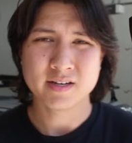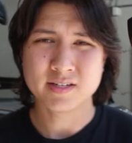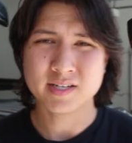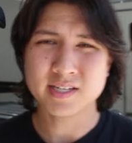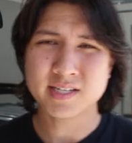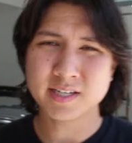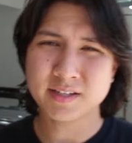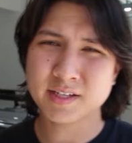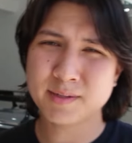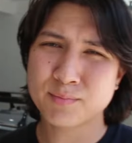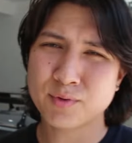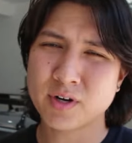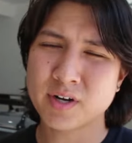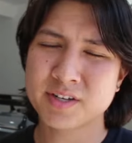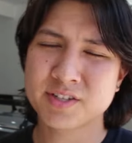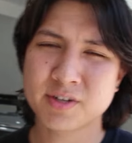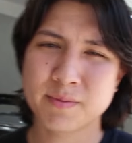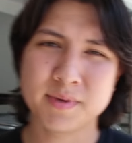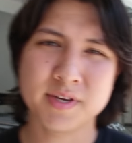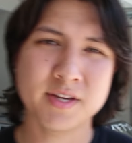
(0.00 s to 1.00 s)
Detailing
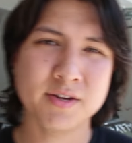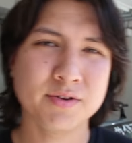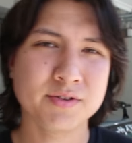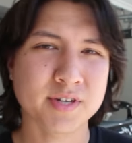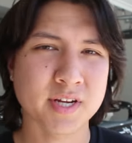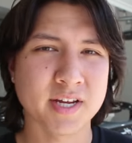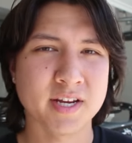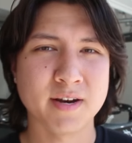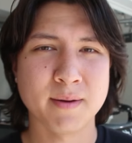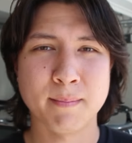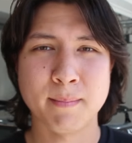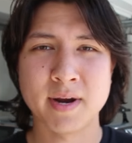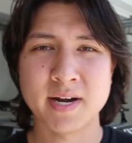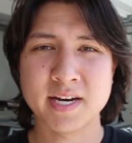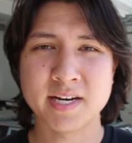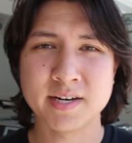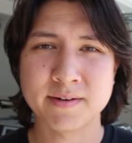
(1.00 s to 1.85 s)
products can be used in many